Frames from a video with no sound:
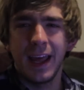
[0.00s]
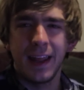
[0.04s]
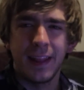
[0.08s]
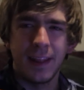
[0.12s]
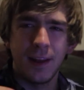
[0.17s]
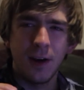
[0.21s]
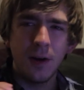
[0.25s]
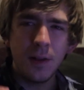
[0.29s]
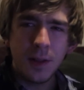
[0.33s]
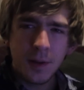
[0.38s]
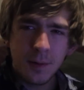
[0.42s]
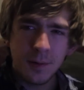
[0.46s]
and
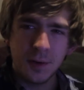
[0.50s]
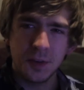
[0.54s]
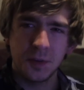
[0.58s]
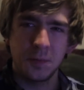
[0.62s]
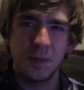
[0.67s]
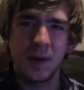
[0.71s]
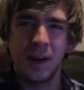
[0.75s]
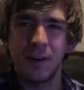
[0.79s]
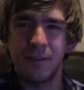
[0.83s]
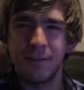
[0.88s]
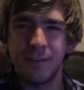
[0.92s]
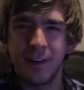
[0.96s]
the only ones
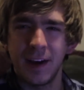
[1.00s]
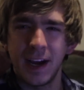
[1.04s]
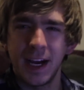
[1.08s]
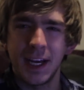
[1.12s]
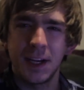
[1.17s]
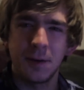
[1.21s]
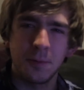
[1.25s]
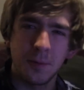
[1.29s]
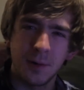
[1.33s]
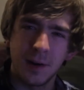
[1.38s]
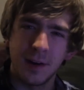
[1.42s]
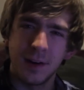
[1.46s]
we could
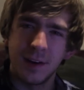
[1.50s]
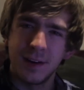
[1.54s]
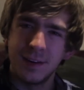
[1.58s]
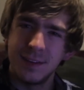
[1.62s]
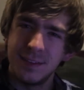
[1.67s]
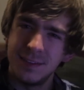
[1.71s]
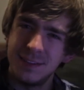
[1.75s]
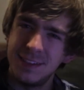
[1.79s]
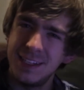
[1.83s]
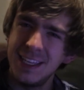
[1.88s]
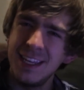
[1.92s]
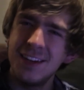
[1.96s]
find were
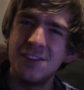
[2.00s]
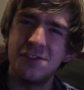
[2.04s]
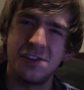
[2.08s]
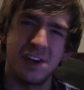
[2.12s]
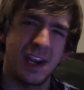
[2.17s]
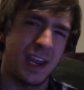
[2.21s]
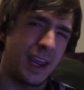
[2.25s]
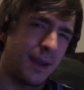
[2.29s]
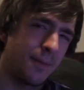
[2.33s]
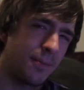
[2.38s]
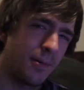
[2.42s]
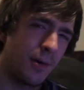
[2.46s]

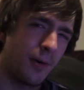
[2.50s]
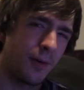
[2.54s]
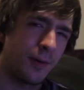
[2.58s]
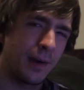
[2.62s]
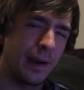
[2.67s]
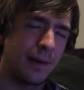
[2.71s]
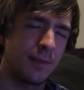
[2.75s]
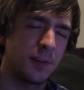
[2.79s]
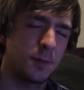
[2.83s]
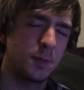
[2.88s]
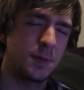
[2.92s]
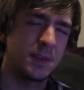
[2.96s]
DJing
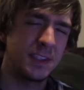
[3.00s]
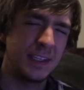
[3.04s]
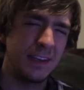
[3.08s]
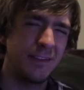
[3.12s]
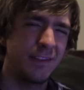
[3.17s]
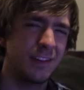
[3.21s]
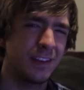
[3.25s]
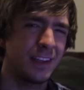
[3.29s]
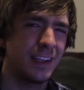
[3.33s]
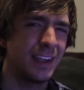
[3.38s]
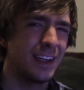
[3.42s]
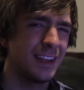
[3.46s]
programs
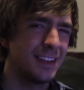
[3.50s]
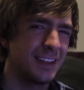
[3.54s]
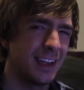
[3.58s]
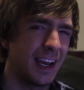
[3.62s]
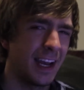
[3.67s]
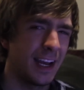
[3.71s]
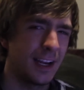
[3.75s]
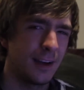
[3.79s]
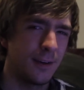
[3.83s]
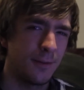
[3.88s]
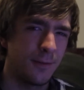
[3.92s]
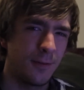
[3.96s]
specifically
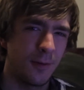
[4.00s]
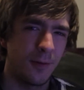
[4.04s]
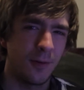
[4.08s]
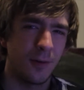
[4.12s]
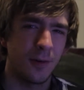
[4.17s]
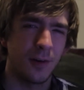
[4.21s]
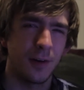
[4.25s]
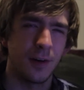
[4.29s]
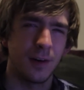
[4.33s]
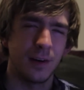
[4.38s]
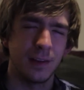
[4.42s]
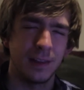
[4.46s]
designed
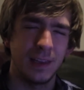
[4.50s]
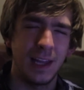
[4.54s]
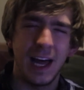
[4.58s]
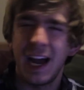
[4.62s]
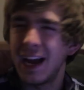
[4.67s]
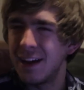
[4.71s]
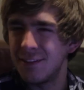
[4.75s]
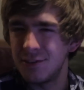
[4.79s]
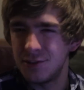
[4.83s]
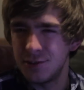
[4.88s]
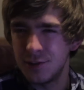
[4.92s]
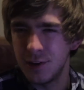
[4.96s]
for
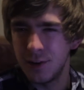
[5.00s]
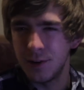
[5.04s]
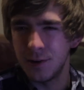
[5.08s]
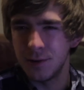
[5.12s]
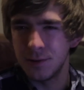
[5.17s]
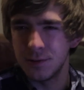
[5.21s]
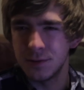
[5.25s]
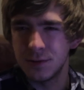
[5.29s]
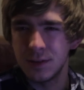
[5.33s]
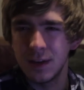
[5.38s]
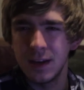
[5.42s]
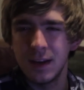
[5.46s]
live
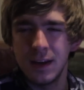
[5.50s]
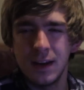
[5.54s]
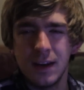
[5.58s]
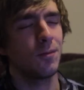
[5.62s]
shows.